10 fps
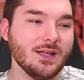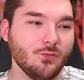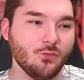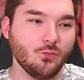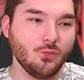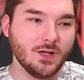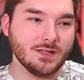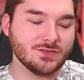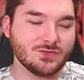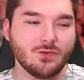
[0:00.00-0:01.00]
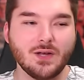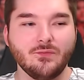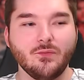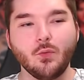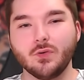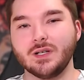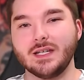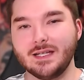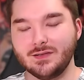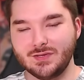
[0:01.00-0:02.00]
it went straight forward
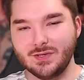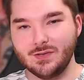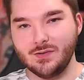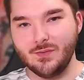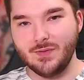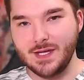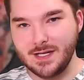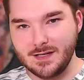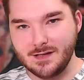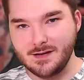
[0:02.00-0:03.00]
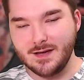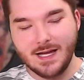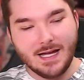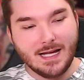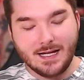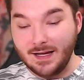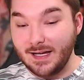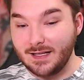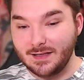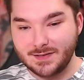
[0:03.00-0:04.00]
into the,
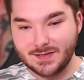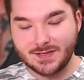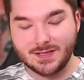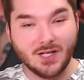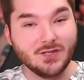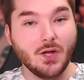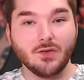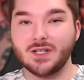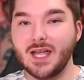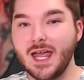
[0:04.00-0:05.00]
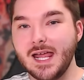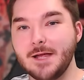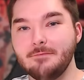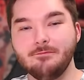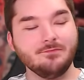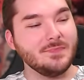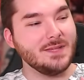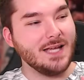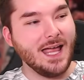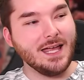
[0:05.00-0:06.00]
it's another game.
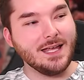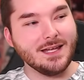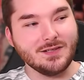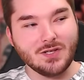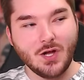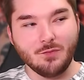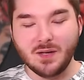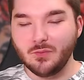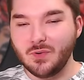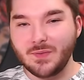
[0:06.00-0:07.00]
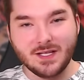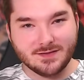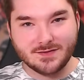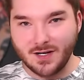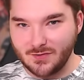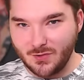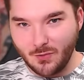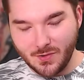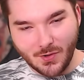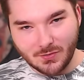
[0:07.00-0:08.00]
And, you know, maybe we think it's Doctor
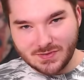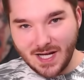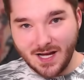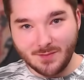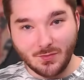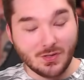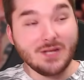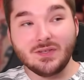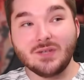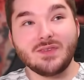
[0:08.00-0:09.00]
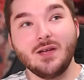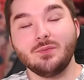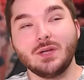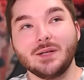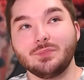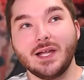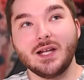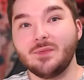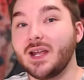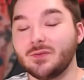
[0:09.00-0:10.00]
Gordon the whole time. Or even if they, like,
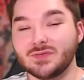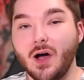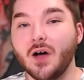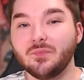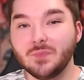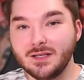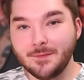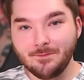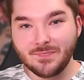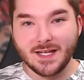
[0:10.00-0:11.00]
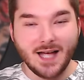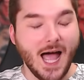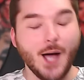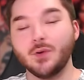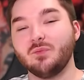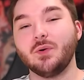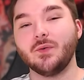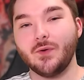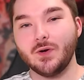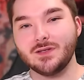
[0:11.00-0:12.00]
played up that it was Hoffman. I would have
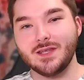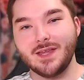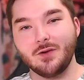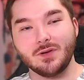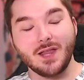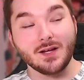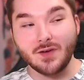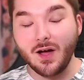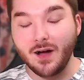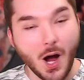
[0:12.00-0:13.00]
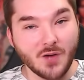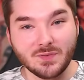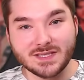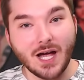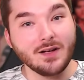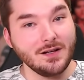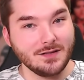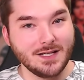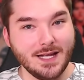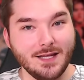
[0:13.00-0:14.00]
preferred that they were like, nah, Hoffman's out here
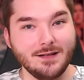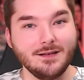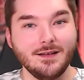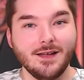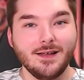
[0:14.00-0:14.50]
again.